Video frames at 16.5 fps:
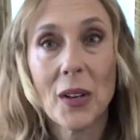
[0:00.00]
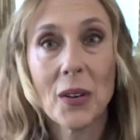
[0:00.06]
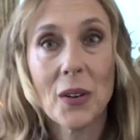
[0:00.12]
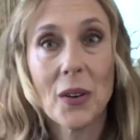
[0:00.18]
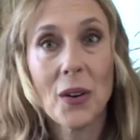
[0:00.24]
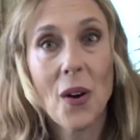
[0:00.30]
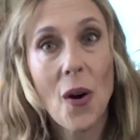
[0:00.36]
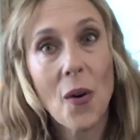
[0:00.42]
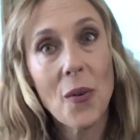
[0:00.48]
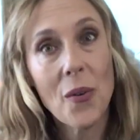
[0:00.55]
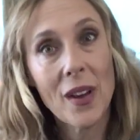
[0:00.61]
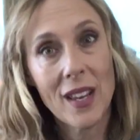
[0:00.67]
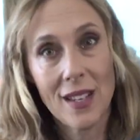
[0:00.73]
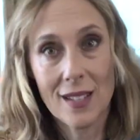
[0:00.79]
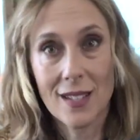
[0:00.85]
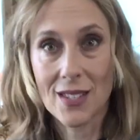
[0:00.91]
go
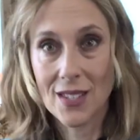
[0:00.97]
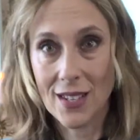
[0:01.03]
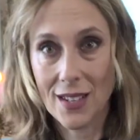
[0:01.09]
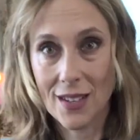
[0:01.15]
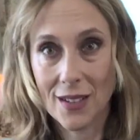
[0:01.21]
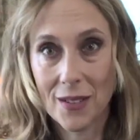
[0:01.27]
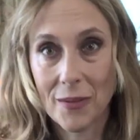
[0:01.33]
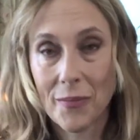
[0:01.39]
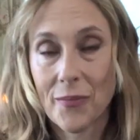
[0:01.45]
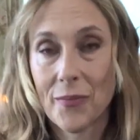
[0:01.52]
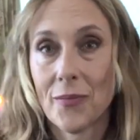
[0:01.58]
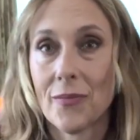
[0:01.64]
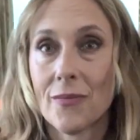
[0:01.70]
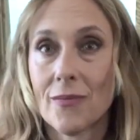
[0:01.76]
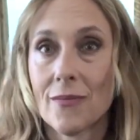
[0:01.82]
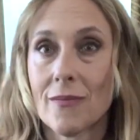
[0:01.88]
into
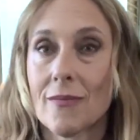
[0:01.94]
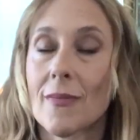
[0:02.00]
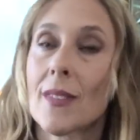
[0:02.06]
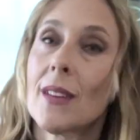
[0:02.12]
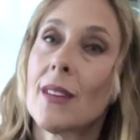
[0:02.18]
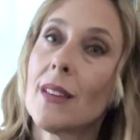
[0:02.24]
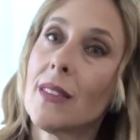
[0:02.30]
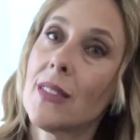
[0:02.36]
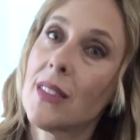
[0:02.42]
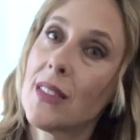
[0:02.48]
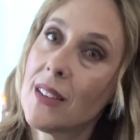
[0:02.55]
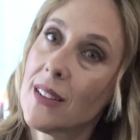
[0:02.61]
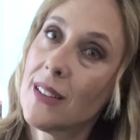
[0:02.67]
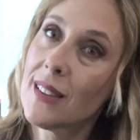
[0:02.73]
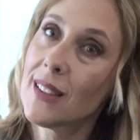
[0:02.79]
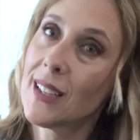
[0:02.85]

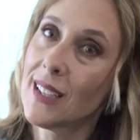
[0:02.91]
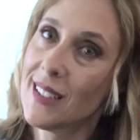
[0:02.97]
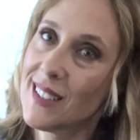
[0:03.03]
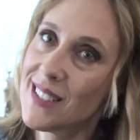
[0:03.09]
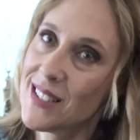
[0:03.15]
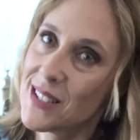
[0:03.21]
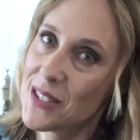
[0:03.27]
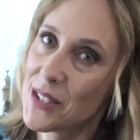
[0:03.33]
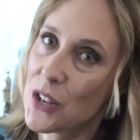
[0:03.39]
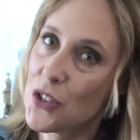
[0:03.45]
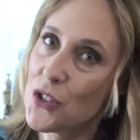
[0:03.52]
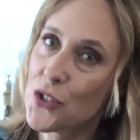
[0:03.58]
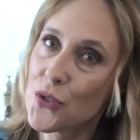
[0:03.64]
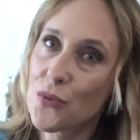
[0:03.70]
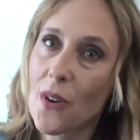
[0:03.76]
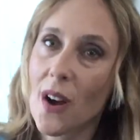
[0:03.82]
the latest
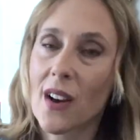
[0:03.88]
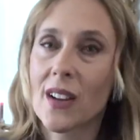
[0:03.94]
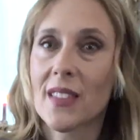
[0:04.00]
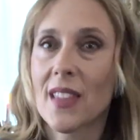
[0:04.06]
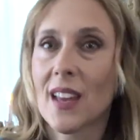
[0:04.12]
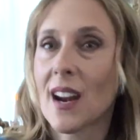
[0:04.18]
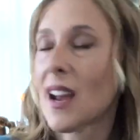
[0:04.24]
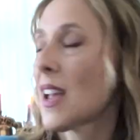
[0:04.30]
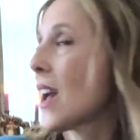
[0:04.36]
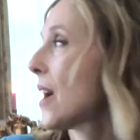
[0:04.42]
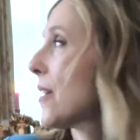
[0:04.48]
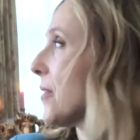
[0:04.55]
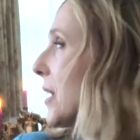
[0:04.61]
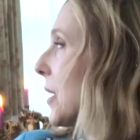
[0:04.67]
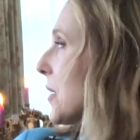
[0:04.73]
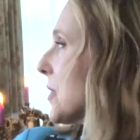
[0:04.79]
shrug that I have
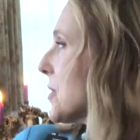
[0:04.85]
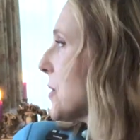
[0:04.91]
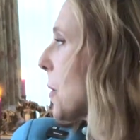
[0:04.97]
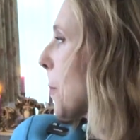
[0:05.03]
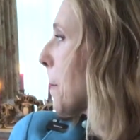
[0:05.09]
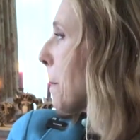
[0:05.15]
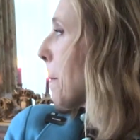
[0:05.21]
here. So